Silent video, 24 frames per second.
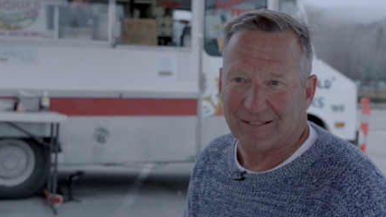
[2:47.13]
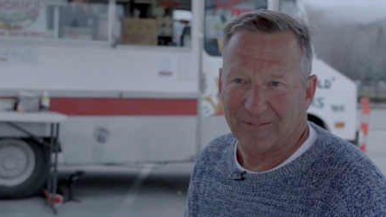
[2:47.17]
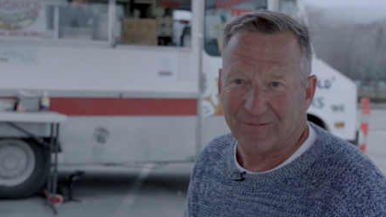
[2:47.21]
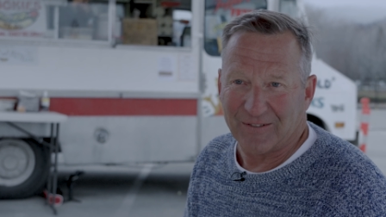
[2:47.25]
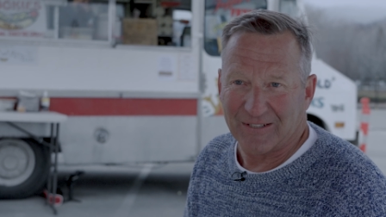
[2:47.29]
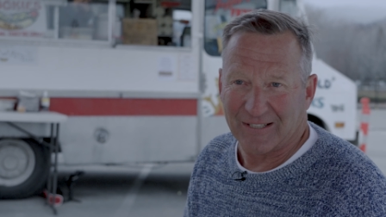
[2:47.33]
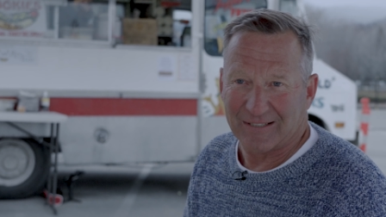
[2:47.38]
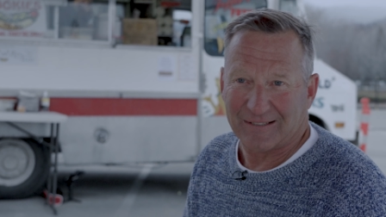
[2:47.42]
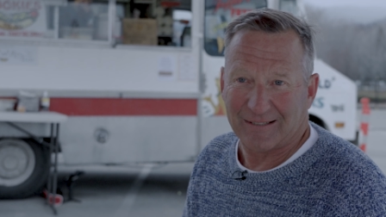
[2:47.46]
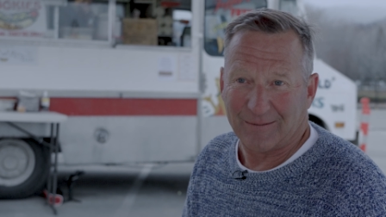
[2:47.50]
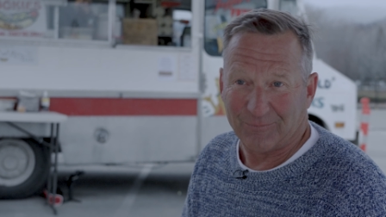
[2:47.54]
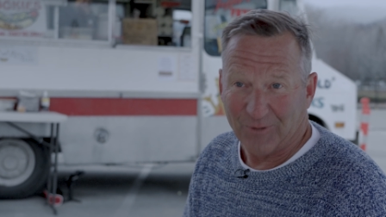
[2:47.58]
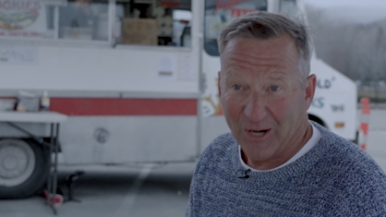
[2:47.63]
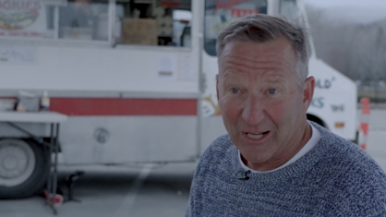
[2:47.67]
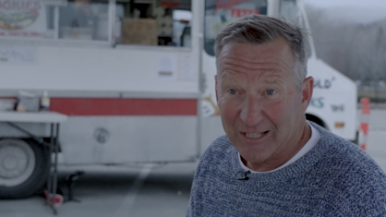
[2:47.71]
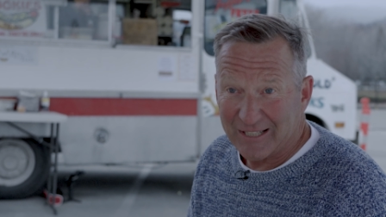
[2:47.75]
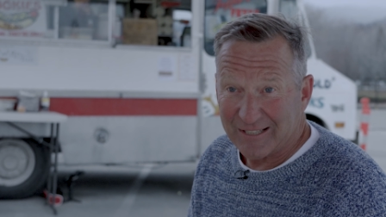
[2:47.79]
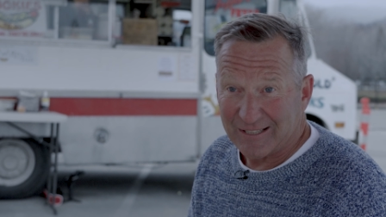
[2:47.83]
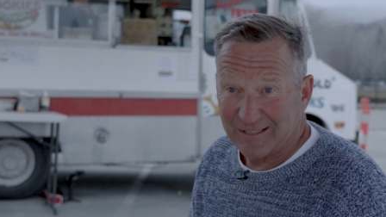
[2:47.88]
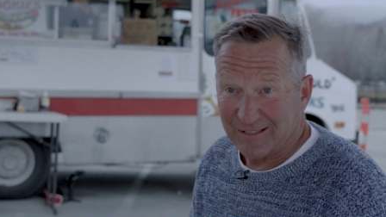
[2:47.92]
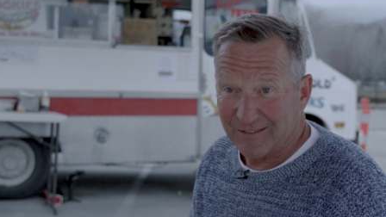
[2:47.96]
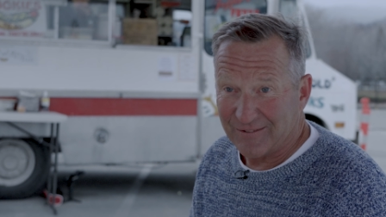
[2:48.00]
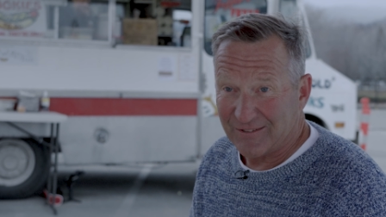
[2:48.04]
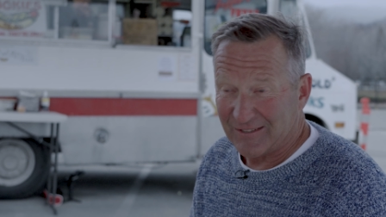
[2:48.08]
to visit some
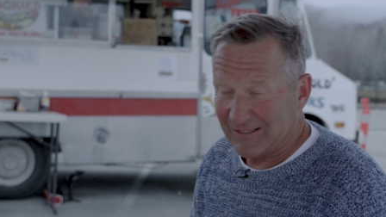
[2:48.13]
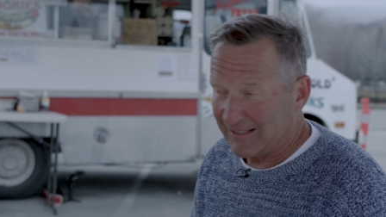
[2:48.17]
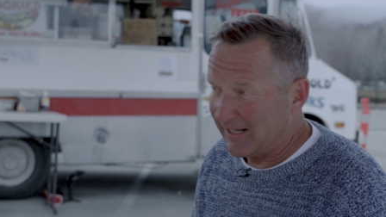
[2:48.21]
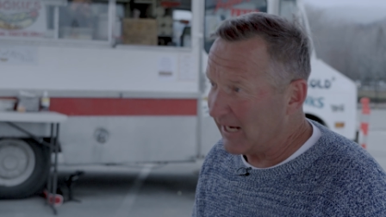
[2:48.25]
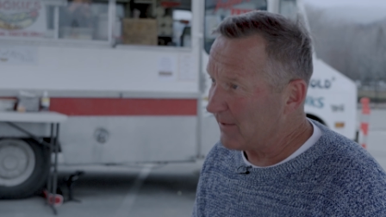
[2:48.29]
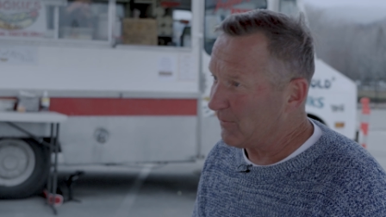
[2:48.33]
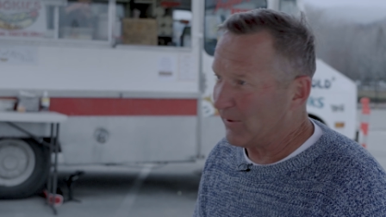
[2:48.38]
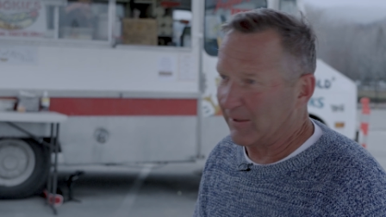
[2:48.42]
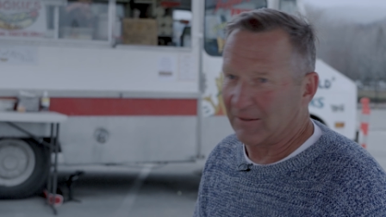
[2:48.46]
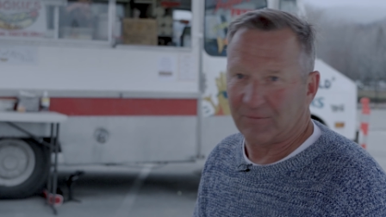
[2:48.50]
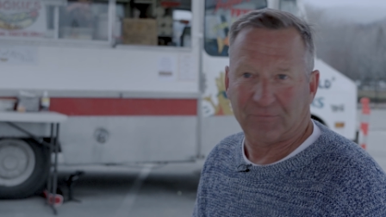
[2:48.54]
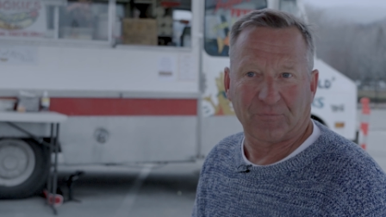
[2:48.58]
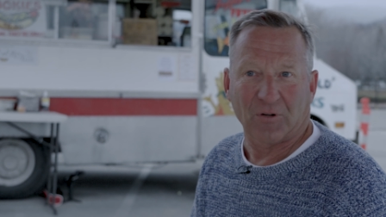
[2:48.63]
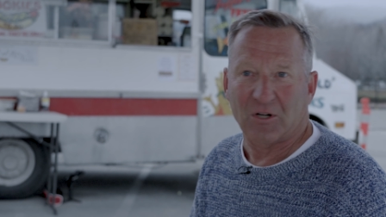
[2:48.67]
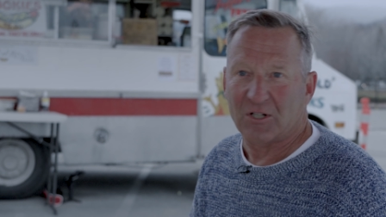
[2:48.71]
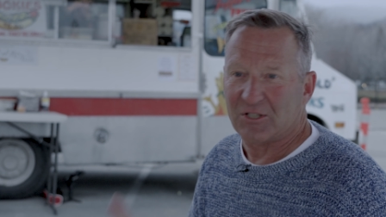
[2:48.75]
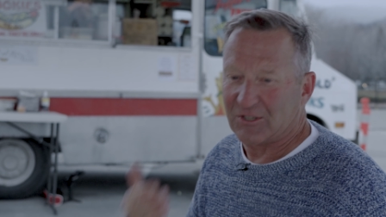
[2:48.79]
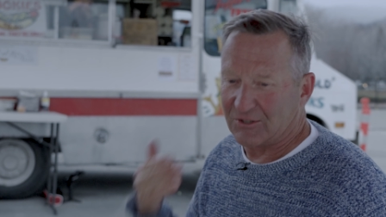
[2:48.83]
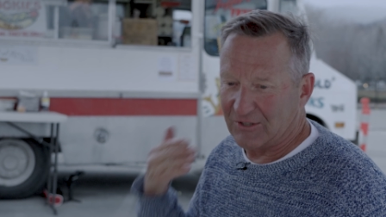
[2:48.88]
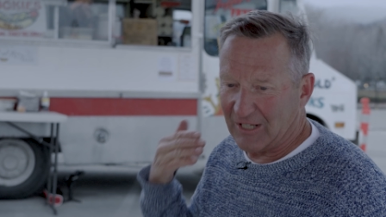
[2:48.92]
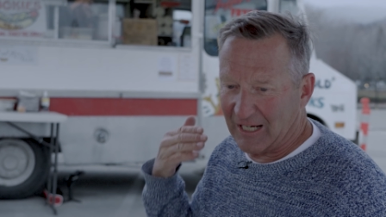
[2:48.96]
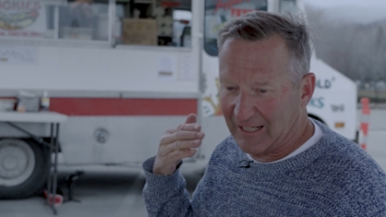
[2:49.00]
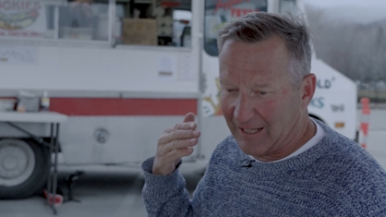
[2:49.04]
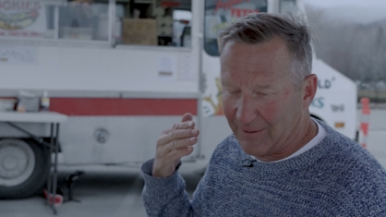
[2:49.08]
relatives, and I went
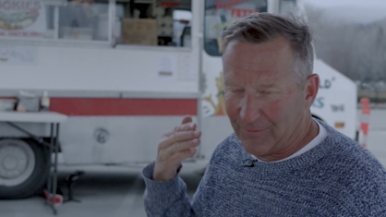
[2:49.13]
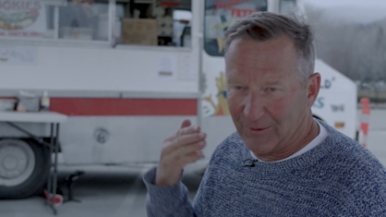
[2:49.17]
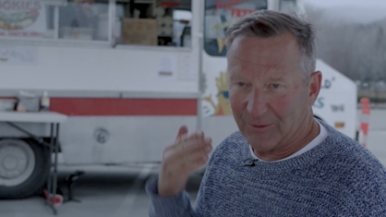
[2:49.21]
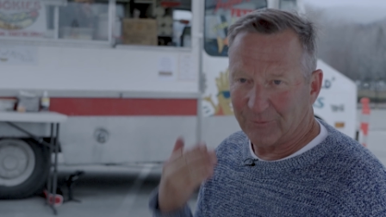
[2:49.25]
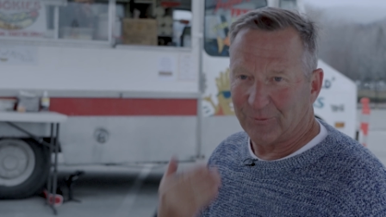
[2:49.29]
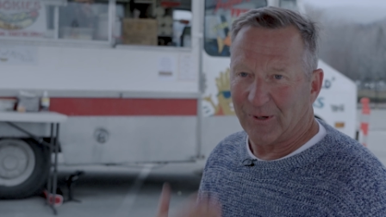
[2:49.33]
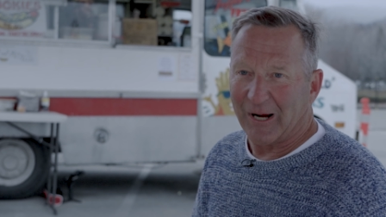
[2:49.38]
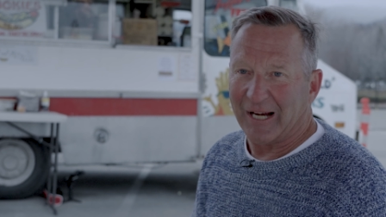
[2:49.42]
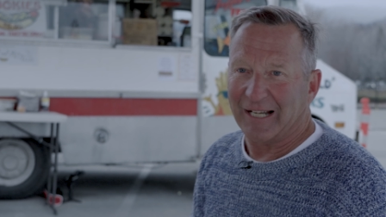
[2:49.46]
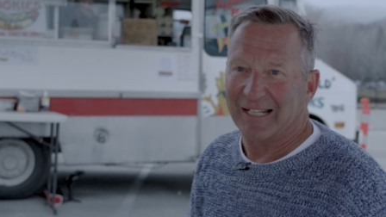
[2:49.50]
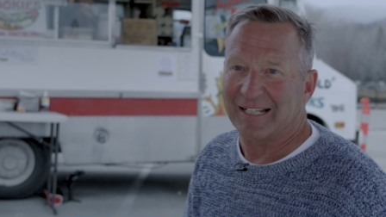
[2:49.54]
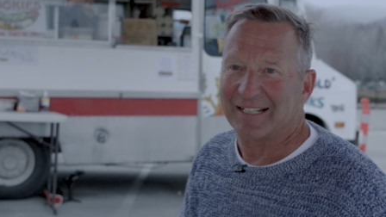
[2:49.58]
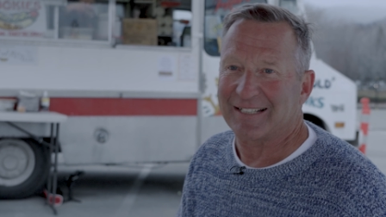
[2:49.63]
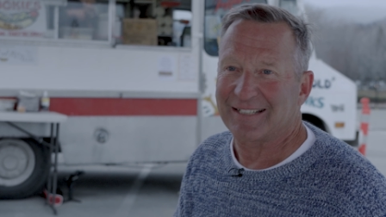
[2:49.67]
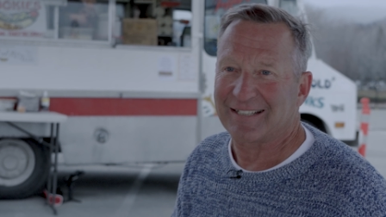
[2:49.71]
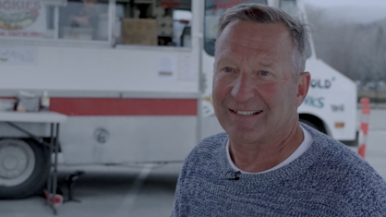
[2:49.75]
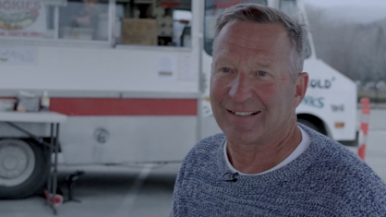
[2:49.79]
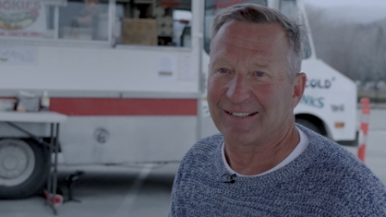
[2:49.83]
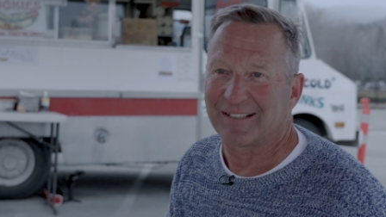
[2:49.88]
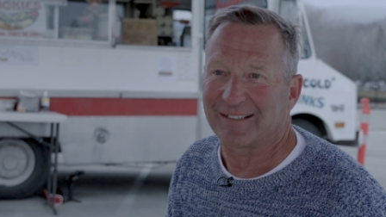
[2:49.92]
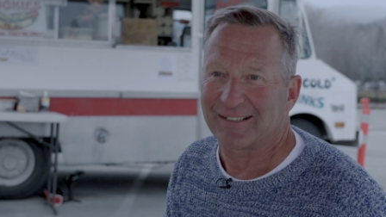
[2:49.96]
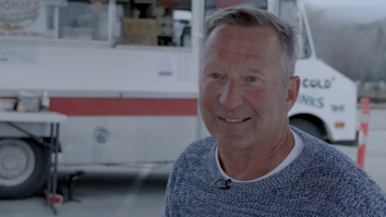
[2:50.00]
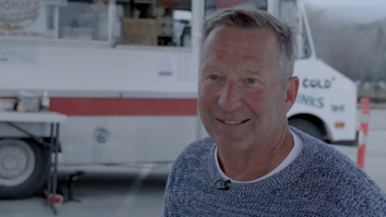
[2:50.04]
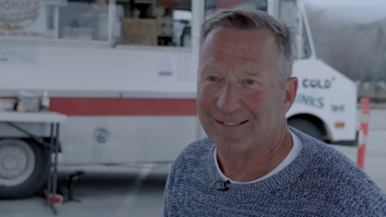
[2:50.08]
right into
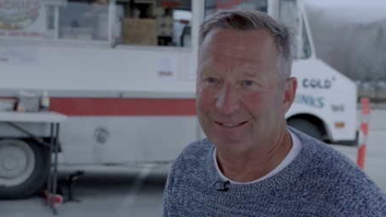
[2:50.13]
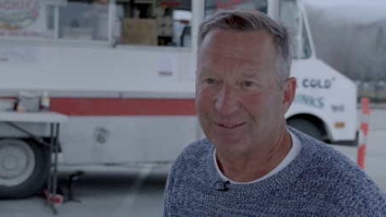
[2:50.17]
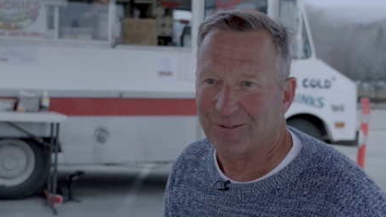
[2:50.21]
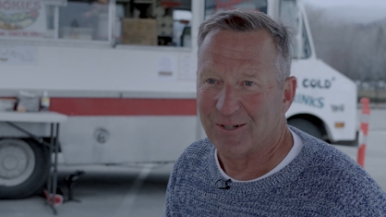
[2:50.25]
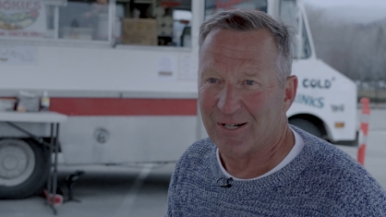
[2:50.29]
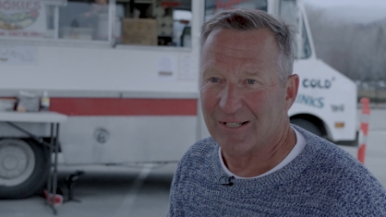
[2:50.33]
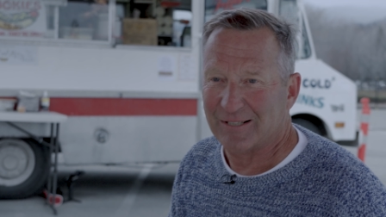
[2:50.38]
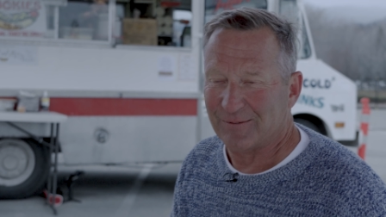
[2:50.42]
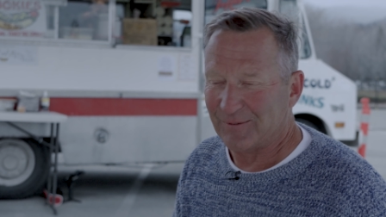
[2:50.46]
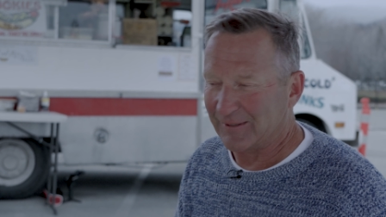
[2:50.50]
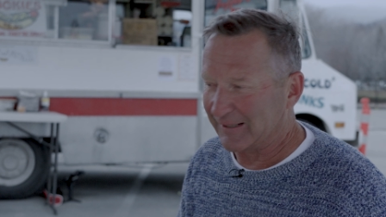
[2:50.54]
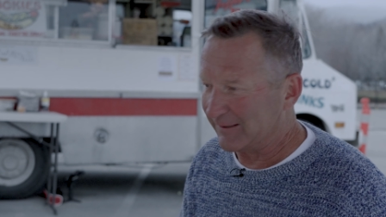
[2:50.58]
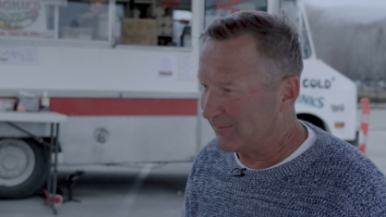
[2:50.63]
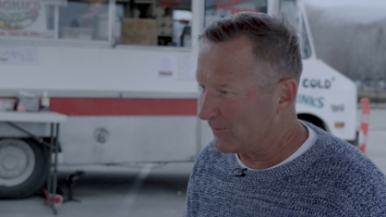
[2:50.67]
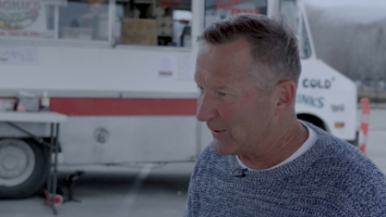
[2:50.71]
the stores and went,